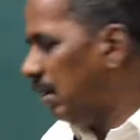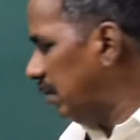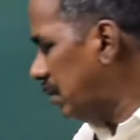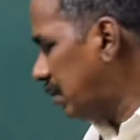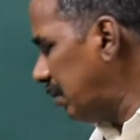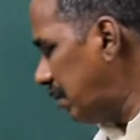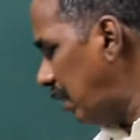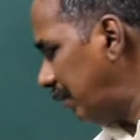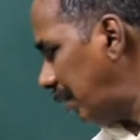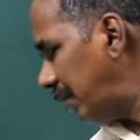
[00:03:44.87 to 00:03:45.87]
gives two
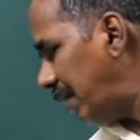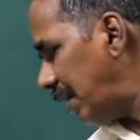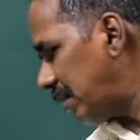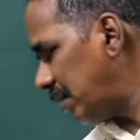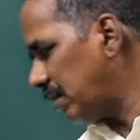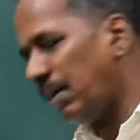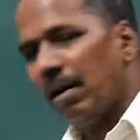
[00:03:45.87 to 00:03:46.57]
terminal branches,